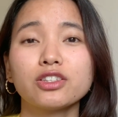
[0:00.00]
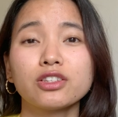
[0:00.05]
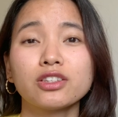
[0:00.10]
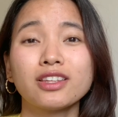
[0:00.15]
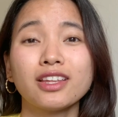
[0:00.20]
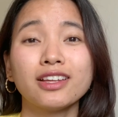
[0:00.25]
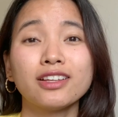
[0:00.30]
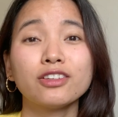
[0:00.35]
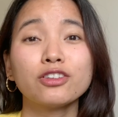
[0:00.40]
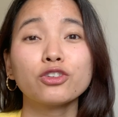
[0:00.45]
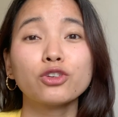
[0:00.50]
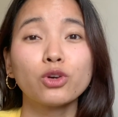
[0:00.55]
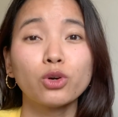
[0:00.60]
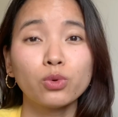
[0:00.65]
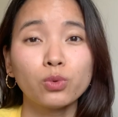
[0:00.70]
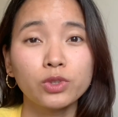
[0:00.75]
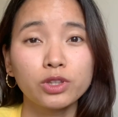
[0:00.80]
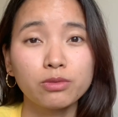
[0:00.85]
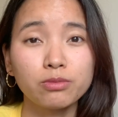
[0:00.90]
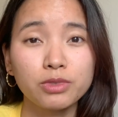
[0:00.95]
then go
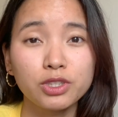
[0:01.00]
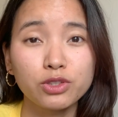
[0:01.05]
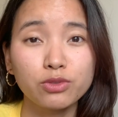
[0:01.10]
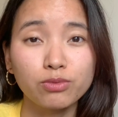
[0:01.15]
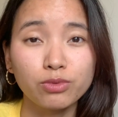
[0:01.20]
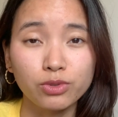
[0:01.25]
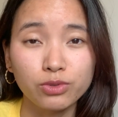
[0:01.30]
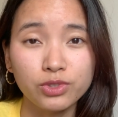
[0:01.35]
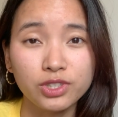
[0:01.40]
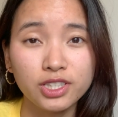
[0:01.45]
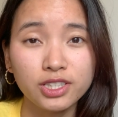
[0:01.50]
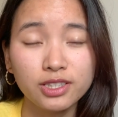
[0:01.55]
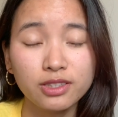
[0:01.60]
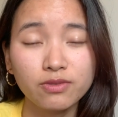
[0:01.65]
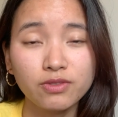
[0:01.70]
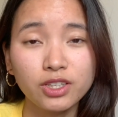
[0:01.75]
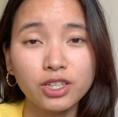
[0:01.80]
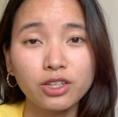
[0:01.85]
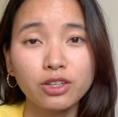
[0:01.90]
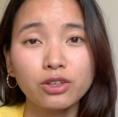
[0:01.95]
with Msrosie's
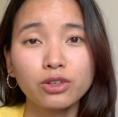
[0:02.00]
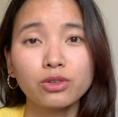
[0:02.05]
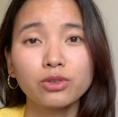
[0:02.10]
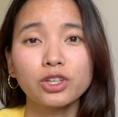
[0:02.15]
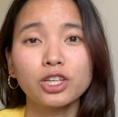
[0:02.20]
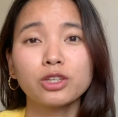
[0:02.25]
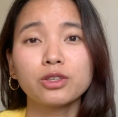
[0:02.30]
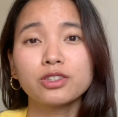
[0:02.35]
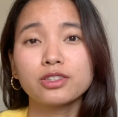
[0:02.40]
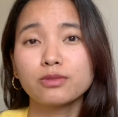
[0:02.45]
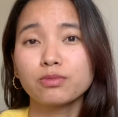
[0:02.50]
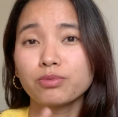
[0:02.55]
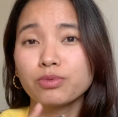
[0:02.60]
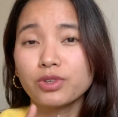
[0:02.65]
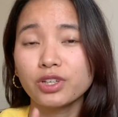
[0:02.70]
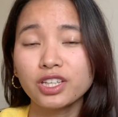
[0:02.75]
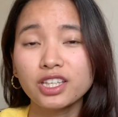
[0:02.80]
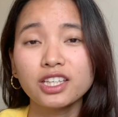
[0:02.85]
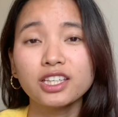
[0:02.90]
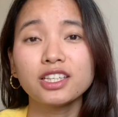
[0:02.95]
video. It's
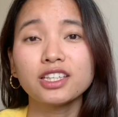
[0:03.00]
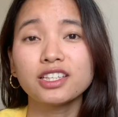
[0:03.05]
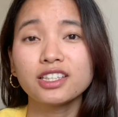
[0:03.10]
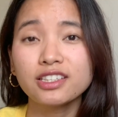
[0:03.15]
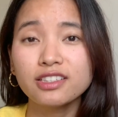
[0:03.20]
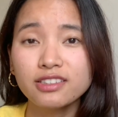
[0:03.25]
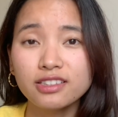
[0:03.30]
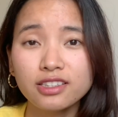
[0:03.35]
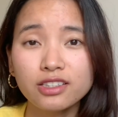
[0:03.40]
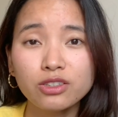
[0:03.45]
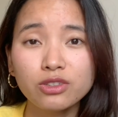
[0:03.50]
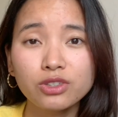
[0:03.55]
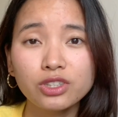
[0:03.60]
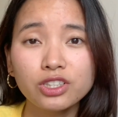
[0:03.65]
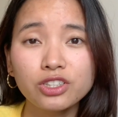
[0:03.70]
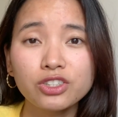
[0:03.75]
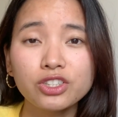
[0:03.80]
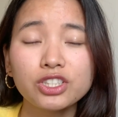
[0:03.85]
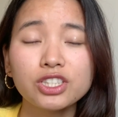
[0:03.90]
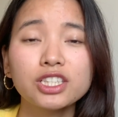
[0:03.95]
pretty easy to
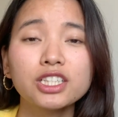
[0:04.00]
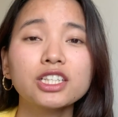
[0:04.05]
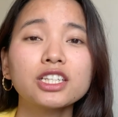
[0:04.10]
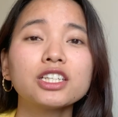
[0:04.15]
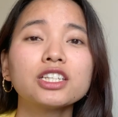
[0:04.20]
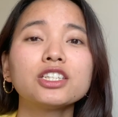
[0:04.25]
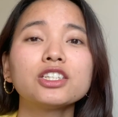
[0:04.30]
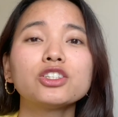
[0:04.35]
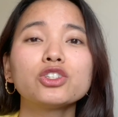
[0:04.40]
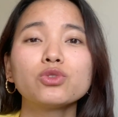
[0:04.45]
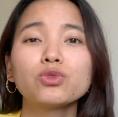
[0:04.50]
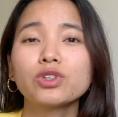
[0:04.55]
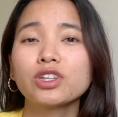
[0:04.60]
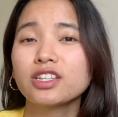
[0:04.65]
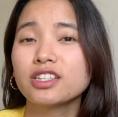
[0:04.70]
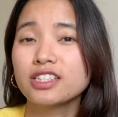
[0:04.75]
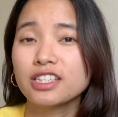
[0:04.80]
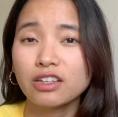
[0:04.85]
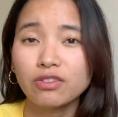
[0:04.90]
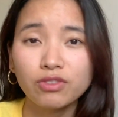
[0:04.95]
understand. You
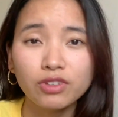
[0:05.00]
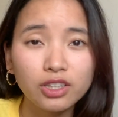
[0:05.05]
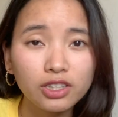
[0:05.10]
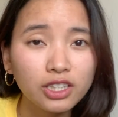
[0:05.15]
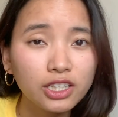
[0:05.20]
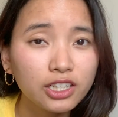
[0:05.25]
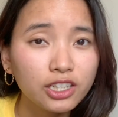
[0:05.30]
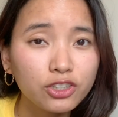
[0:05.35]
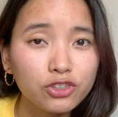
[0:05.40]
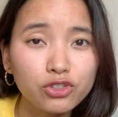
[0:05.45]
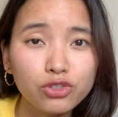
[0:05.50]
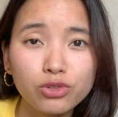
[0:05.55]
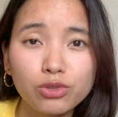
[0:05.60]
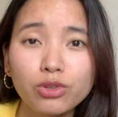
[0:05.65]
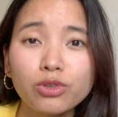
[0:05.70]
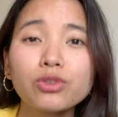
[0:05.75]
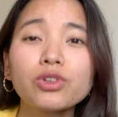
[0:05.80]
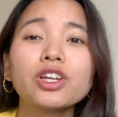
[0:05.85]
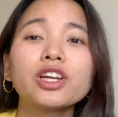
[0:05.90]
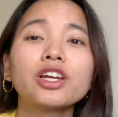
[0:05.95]
can definitely cut your
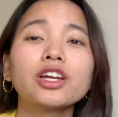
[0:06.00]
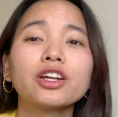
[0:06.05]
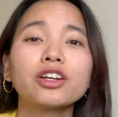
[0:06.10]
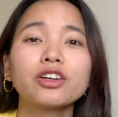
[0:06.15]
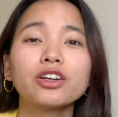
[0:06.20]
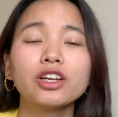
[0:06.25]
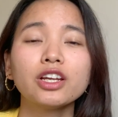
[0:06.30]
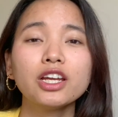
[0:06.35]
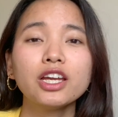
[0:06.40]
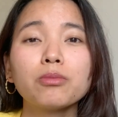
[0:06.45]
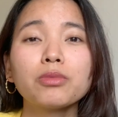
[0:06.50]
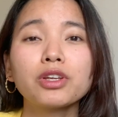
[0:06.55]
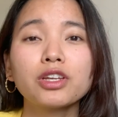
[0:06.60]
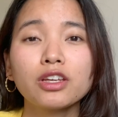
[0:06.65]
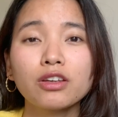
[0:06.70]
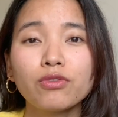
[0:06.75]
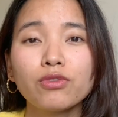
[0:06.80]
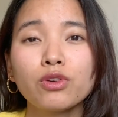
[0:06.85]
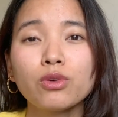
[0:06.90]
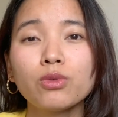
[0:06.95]
own hair. But
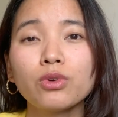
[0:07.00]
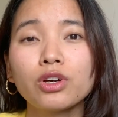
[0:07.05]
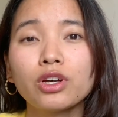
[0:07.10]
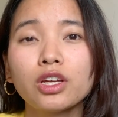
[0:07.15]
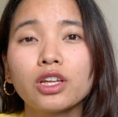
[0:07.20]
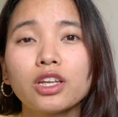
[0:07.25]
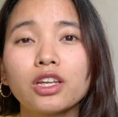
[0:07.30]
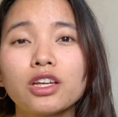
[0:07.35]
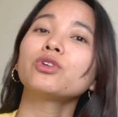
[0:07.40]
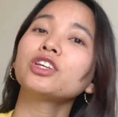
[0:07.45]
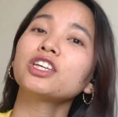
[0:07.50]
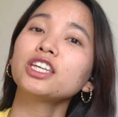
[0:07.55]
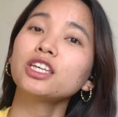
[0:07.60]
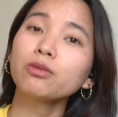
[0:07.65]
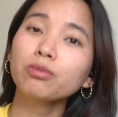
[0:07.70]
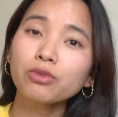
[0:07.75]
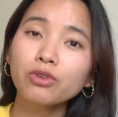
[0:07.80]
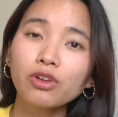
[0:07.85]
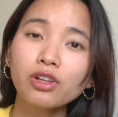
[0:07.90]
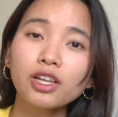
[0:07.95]
if you want to keep
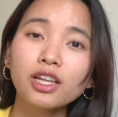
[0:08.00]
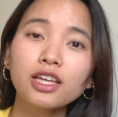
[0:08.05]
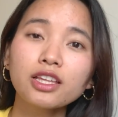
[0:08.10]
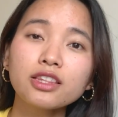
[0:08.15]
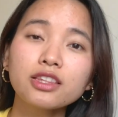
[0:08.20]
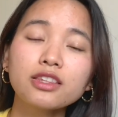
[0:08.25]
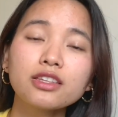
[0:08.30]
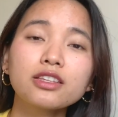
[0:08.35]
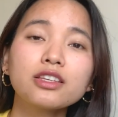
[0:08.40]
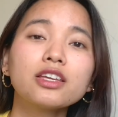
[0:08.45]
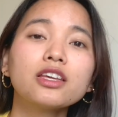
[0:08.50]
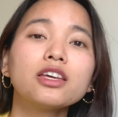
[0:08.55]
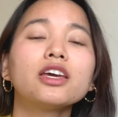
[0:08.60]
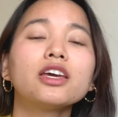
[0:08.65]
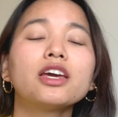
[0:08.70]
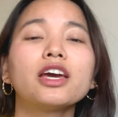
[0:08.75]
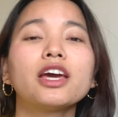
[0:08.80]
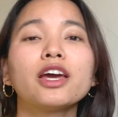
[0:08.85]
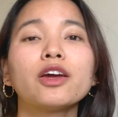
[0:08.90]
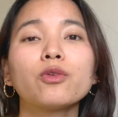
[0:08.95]
your length
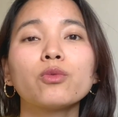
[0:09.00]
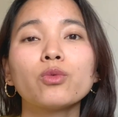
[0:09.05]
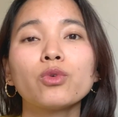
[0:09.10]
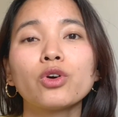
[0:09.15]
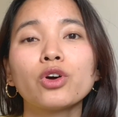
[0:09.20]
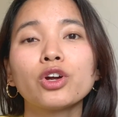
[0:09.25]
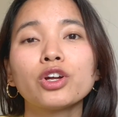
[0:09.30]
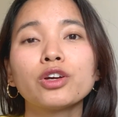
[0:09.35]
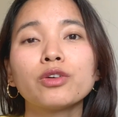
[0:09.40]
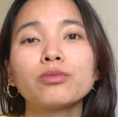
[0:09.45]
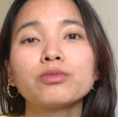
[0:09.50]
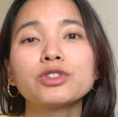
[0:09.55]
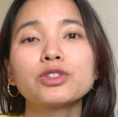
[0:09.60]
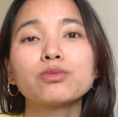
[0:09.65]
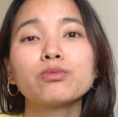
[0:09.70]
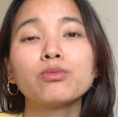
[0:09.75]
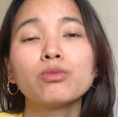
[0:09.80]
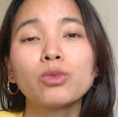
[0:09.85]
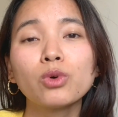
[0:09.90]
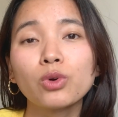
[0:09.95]
and want
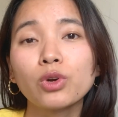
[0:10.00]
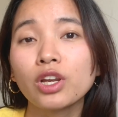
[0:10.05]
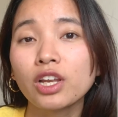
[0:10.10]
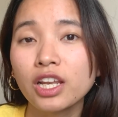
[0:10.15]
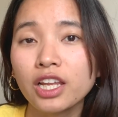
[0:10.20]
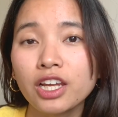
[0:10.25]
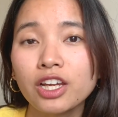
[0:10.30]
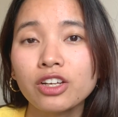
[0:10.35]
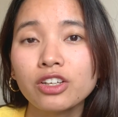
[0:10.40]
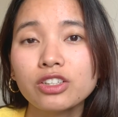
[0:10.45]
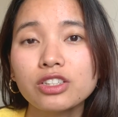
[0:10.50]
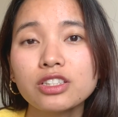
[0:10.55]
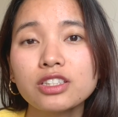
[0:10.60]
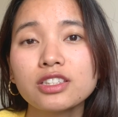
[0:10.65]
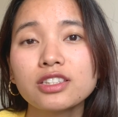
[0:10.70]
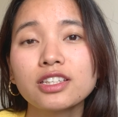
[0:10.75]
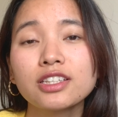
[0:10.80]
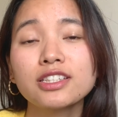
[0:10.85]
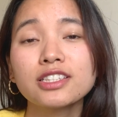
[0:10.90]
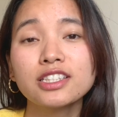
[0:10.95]
more layers,
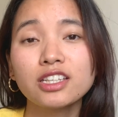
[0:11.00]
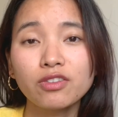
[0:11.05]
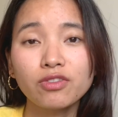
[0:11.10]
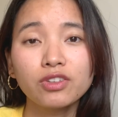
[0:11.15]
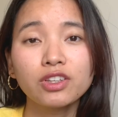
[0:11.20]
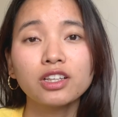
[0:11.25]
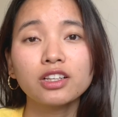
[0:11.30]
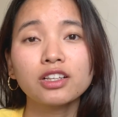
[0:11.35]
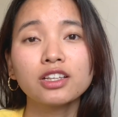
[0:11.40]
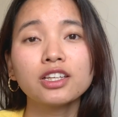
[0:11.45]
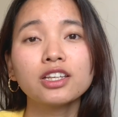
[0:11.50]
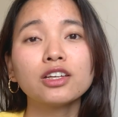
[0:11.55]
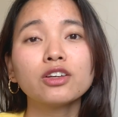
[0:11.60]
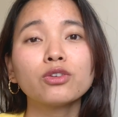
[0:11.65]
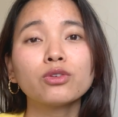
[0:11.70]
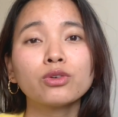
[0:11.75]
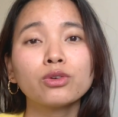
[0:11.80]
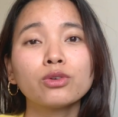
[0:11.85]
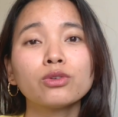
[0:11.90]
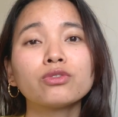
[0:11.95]
then definitely
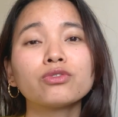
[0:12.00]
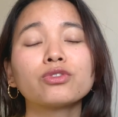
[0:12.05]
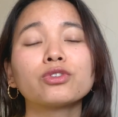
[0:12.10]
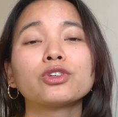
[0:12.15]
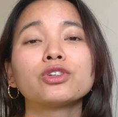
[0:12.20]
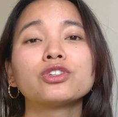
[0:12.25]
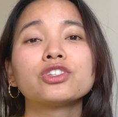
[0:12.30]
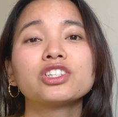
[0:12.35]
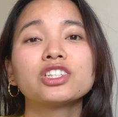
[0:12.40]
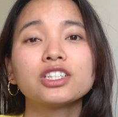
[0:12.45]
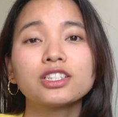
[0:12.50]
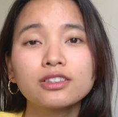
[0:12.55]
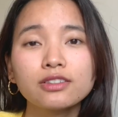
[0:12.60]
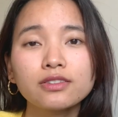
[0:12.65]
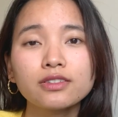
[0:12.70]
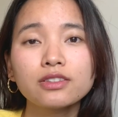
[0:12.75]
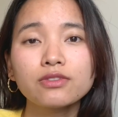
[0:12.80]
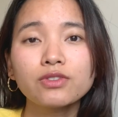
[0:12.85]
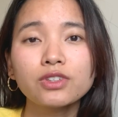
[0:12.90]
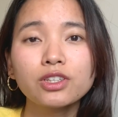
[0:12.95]
go for
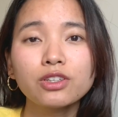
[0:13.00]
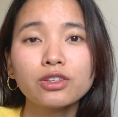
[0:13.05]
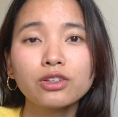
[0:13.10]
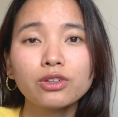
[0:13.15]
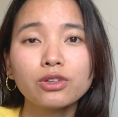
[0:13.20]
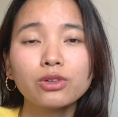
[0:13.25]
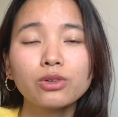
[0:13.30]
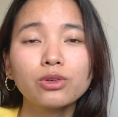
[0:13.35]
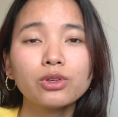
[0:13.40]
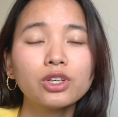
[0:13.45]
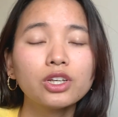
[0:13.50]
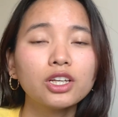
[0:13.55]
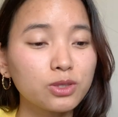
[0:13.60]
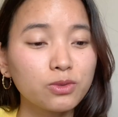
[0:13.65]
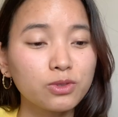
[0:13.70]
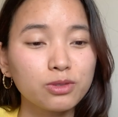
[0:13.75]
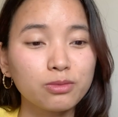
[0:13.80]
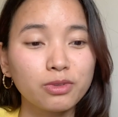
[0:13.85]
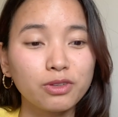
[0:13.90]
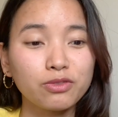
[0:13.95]
Sheetal's video. This
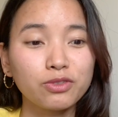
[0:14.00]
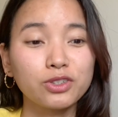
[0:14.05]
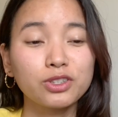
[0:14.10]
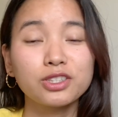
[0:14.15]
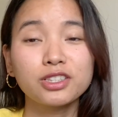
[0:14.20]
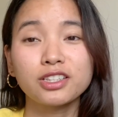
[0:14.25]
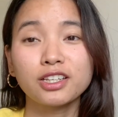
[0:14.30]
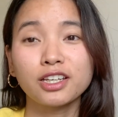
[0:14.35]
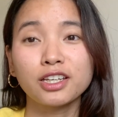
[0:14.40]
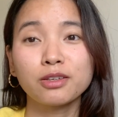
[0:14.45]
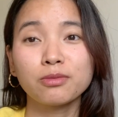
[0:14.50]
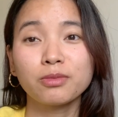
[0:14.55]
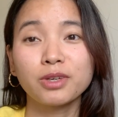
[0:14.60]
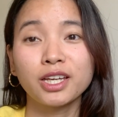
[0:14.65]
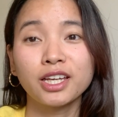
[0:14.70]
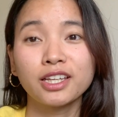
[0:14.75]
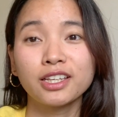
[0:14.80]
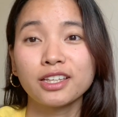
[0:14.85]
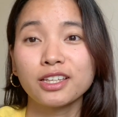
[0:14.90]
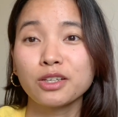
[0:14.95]
was my first time
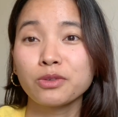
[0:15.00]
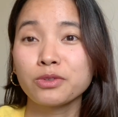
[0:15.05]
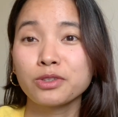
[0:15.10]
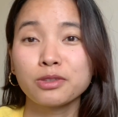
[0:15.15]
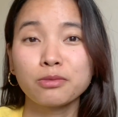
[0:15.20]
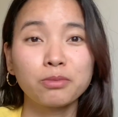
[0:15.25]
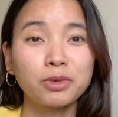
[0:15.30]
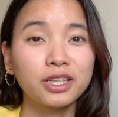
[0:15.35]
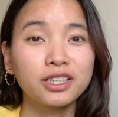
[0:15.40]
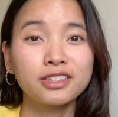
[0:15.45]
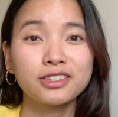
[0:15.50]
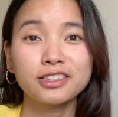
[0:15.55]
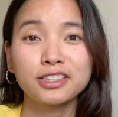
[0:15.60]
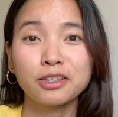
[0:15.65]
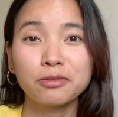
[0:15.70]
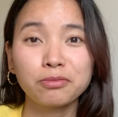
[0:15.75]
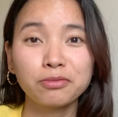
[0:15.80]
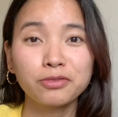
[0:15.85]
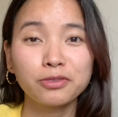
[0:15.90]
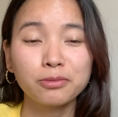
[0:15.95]
and it was a big step
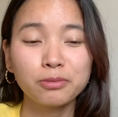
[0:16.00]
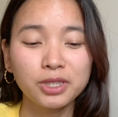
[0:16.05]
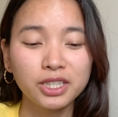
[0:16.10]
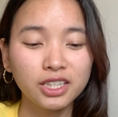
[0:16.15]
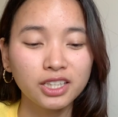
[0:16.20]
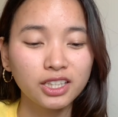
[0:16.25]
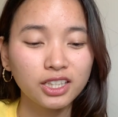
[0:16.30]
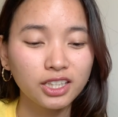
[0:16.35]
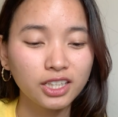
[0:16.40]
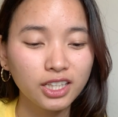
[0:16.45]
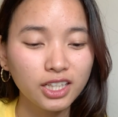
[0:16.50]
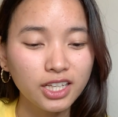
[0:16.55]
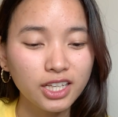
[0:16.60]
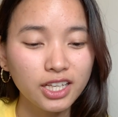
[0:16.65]
for me.